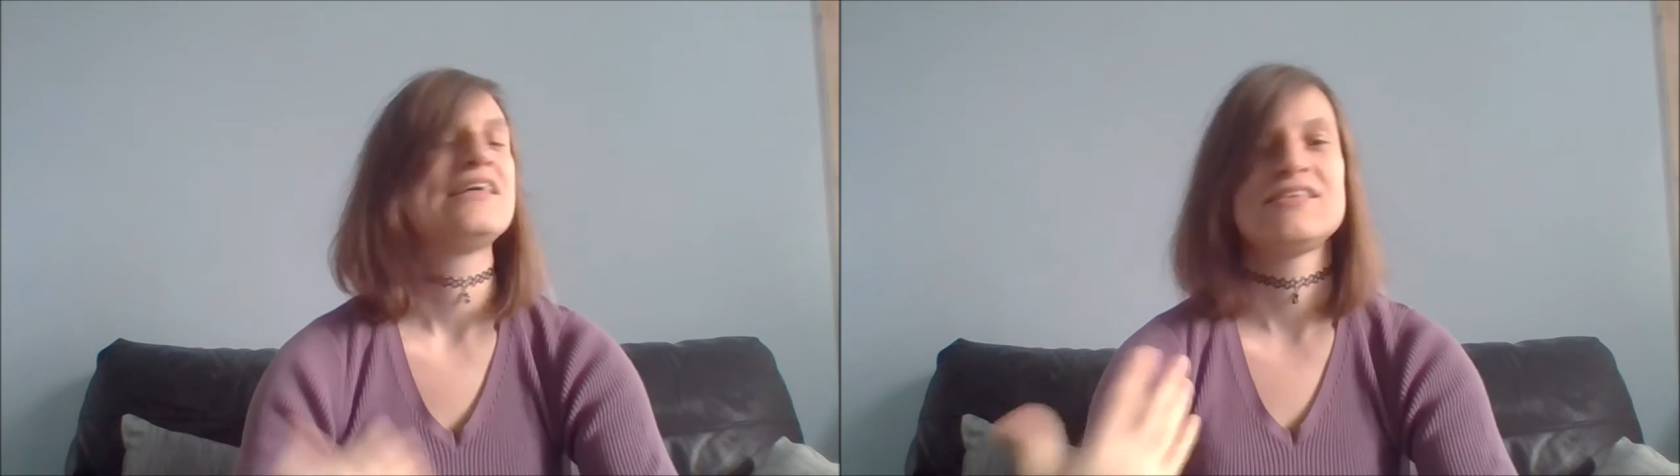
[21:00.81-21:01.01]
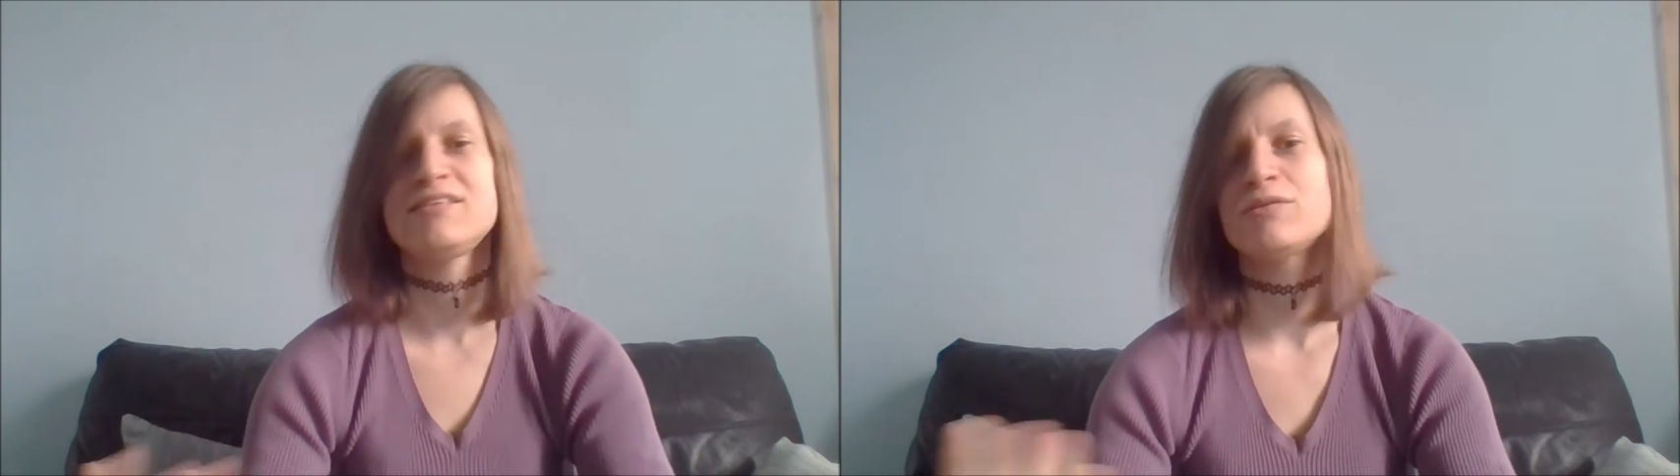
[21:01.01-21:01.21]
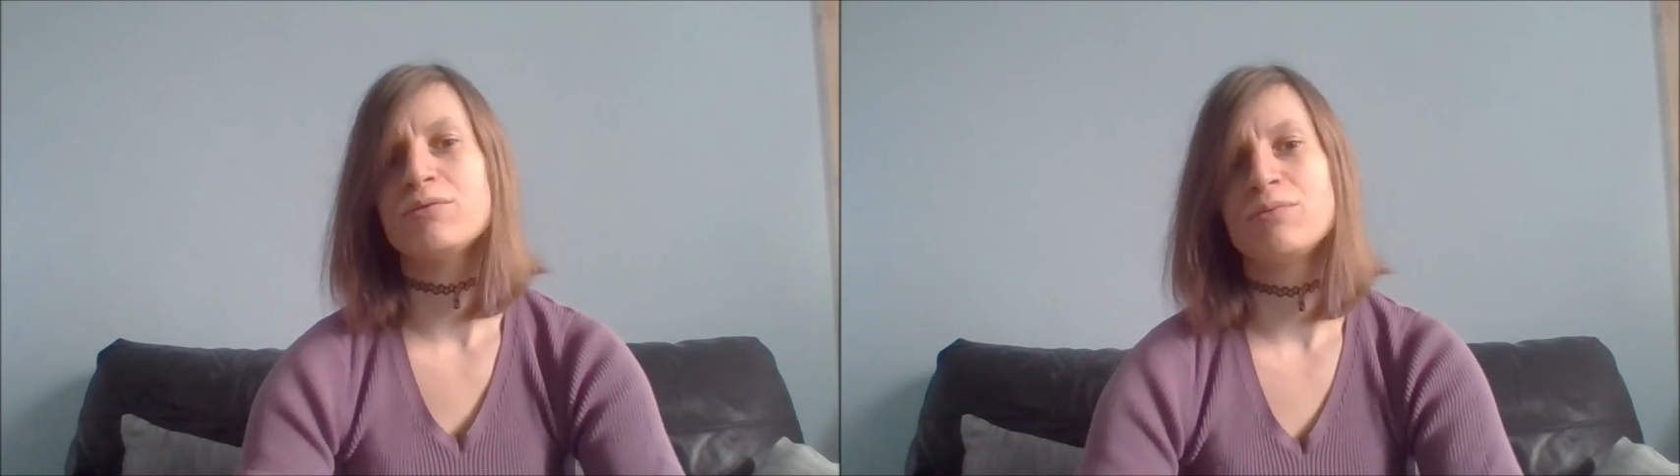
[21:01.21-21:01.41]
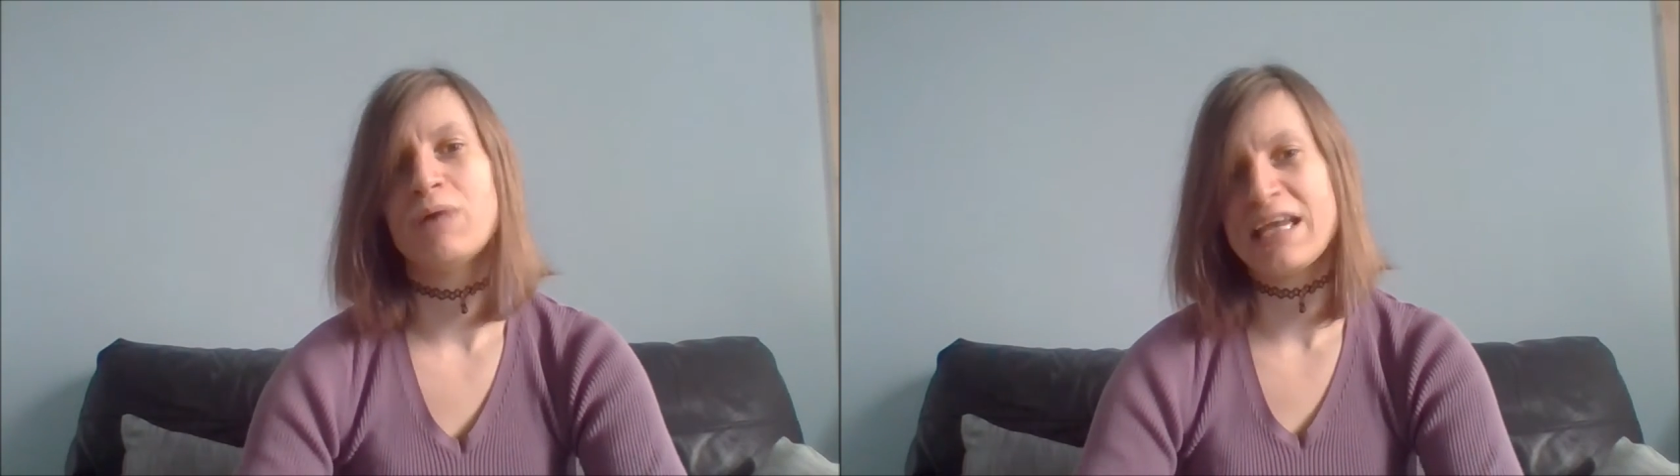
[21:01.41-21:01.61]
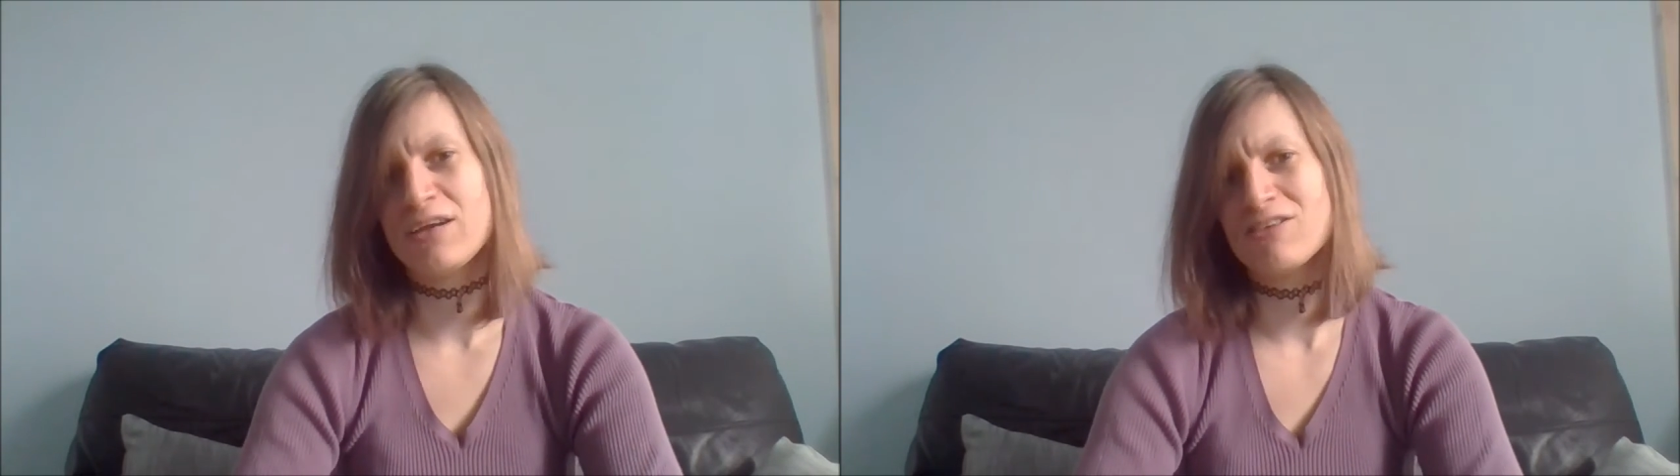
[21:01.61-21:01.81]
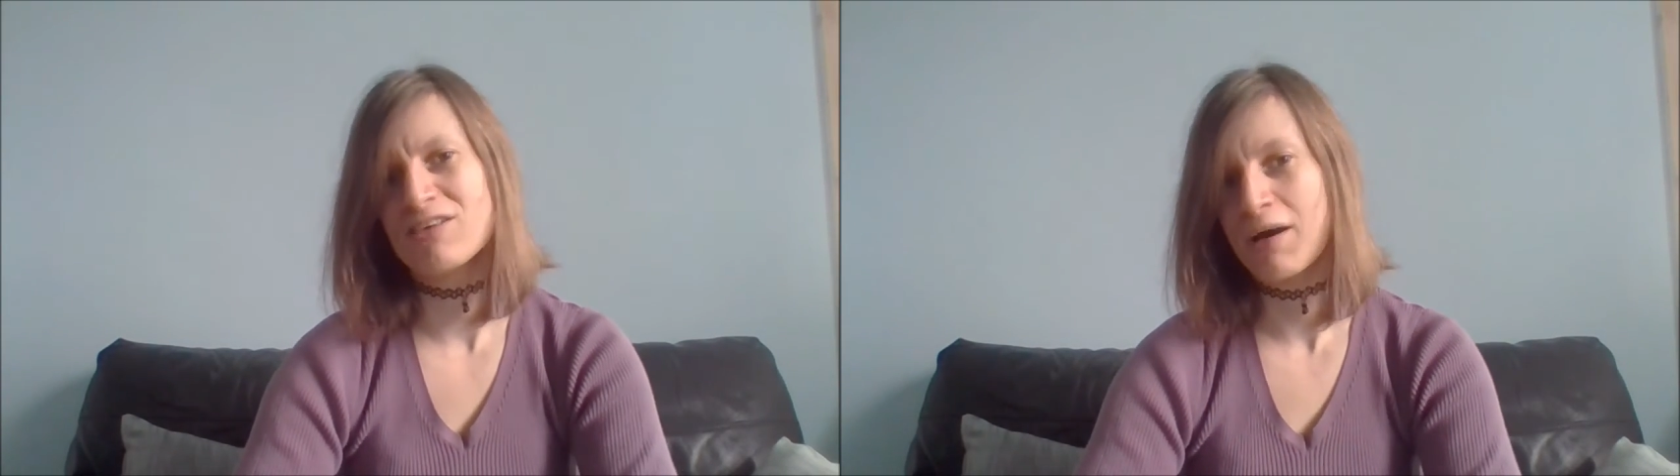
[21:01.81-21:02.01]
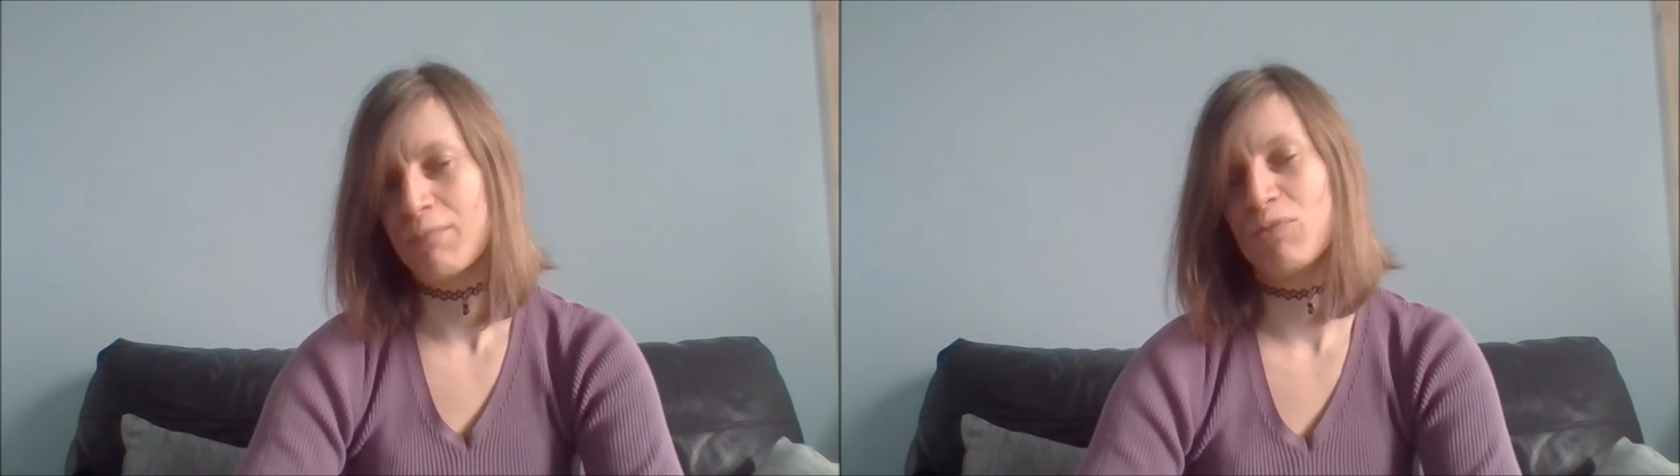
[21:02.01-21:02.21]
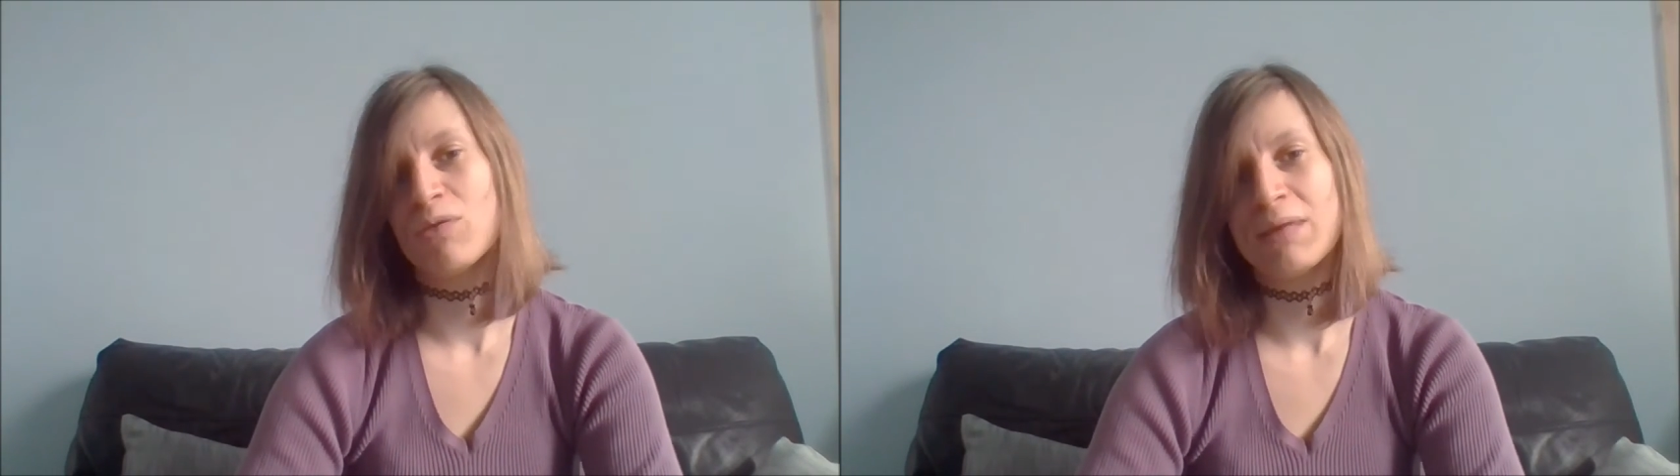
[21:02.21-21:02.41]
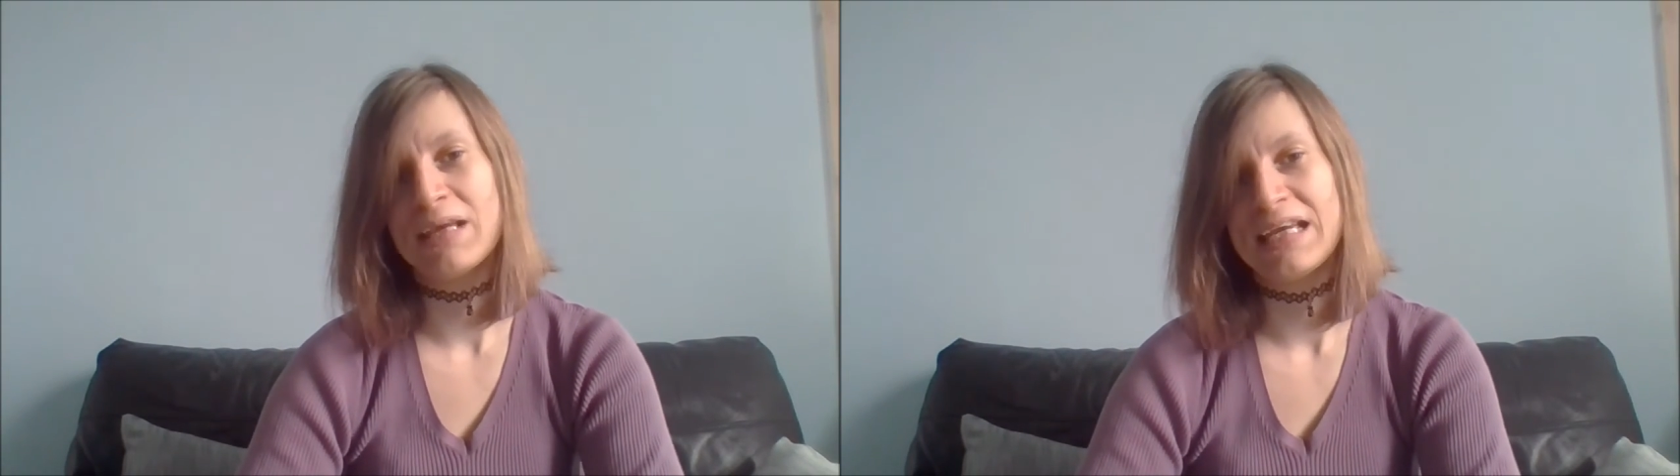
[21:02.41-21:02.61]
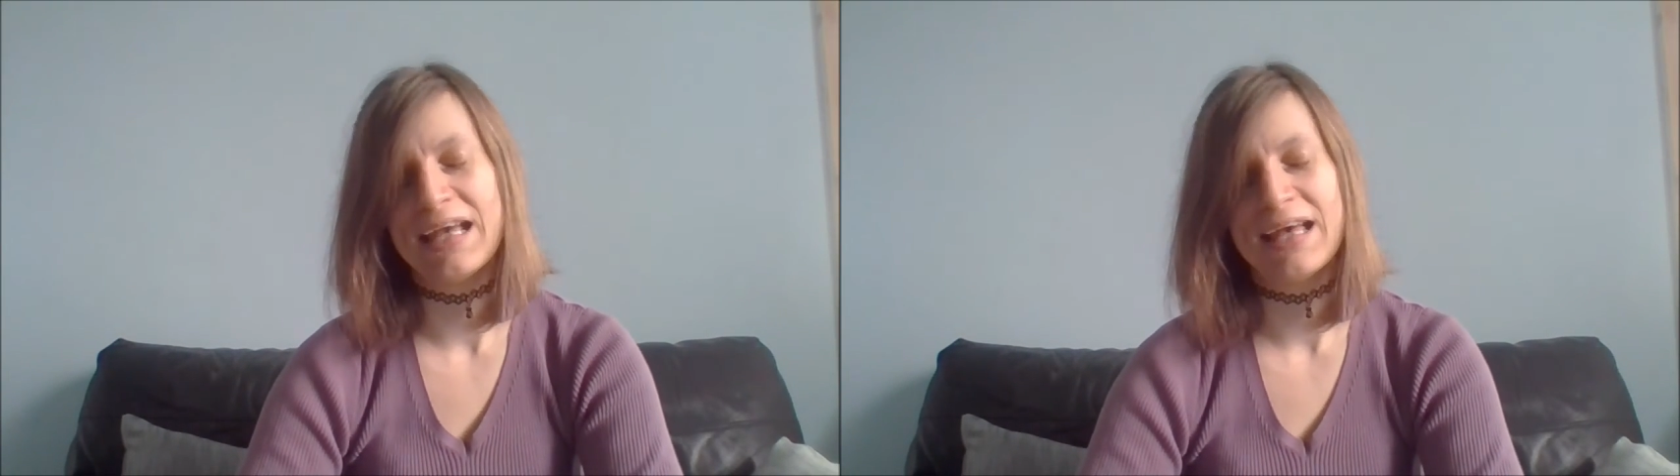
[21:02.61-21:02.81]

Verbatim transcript: it's still a good time to be